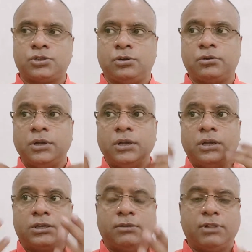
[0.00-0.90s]
or
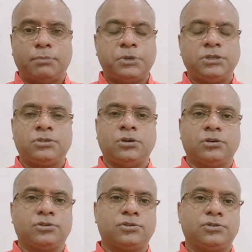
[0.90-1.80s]
developed his
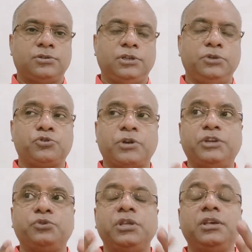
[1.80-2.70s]
thoughts? You try
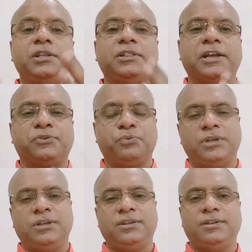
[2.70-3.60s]
to think in that way
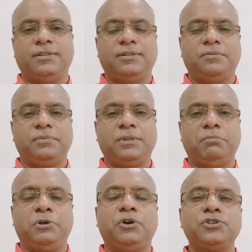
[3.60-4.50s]

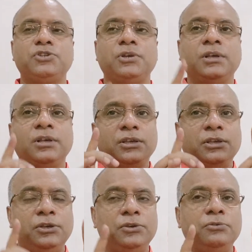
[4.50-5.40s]
because
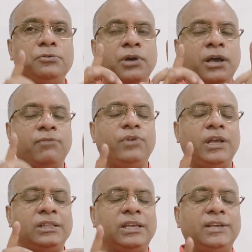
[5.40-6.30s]
you have
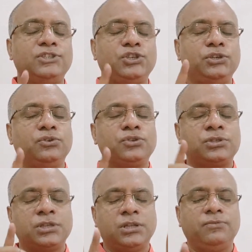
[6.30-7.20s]
engaged
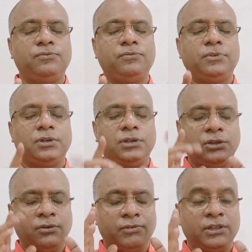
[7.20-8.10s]
yourself,
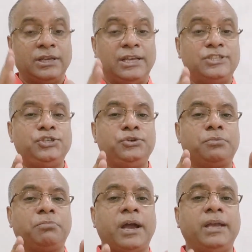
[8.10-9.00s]
you have engaged your
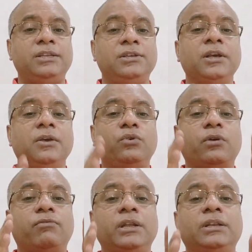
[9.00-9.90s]
mind, you
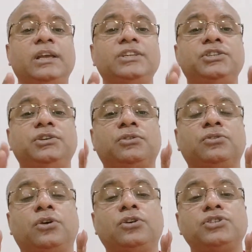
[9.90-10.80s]
have engaged your
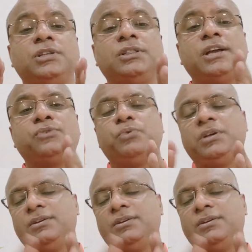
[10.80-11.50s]
thoughts in that way.